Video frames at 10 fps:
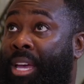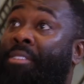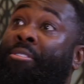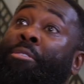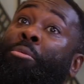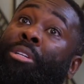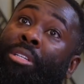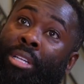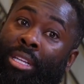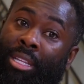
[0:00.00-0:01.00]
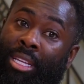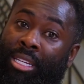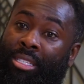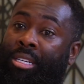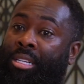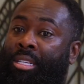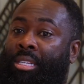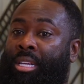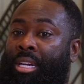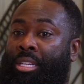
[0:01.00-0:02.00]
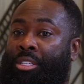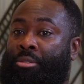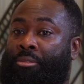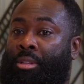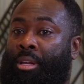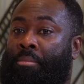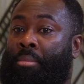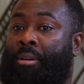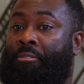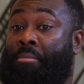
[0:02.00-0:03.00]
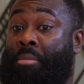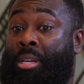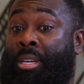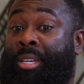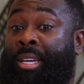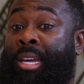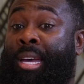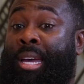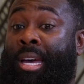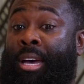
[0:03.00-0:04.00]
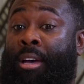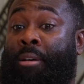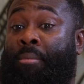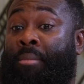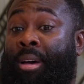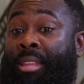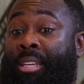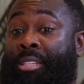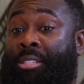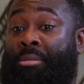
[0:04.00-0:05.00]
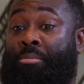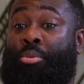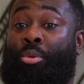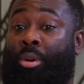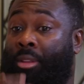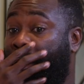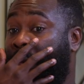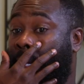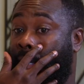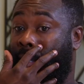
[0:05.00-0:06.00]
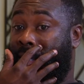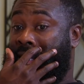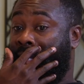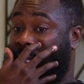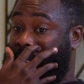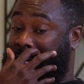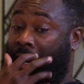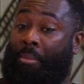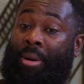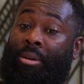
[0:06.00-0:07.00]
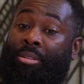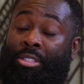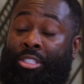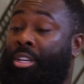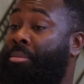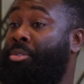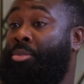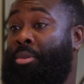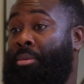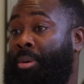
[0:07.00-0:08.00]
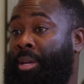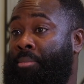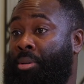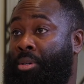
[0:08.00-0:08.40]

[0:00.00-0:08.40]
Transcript: And if they wouldn't, then it's clearly an issue for them. But for me, I think it's important that these things come out in some sort of way,